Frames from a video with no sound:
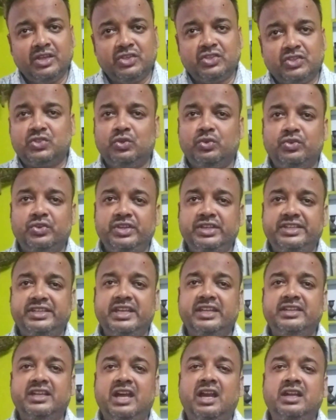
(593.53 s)
So
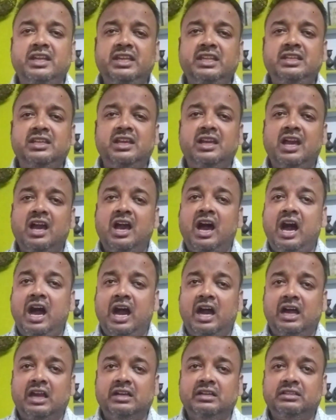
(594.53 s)
retained earning
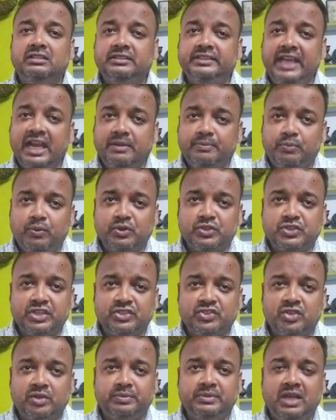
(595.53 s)
are that
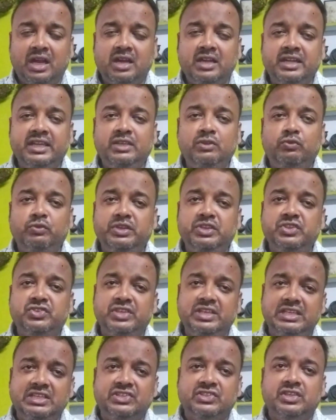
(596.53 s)
portions of the earning which
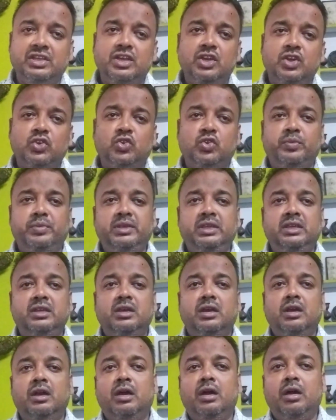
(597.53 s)
is to be
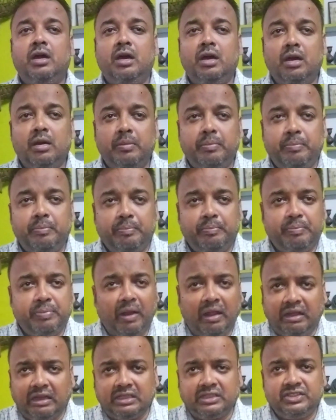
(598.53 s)

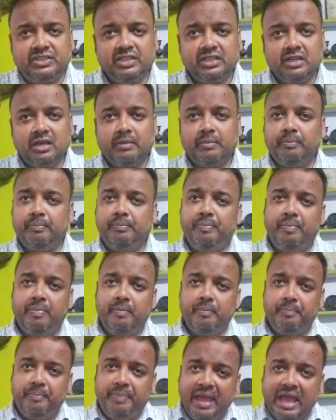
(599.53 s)
plugged
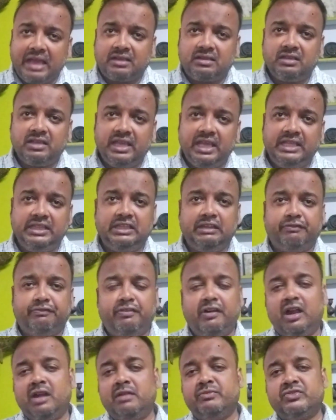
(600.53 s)
back in the
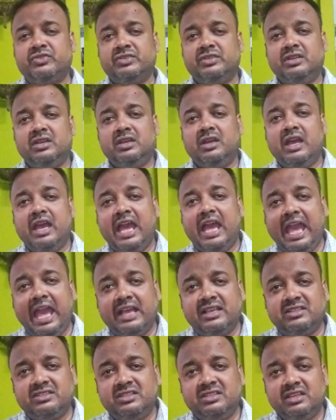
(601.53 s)
firms
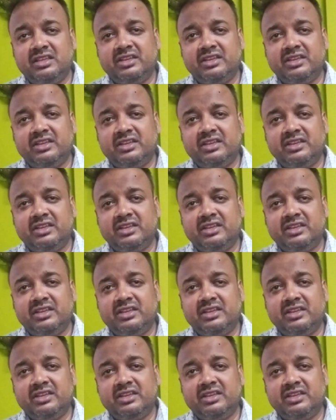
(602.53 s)
as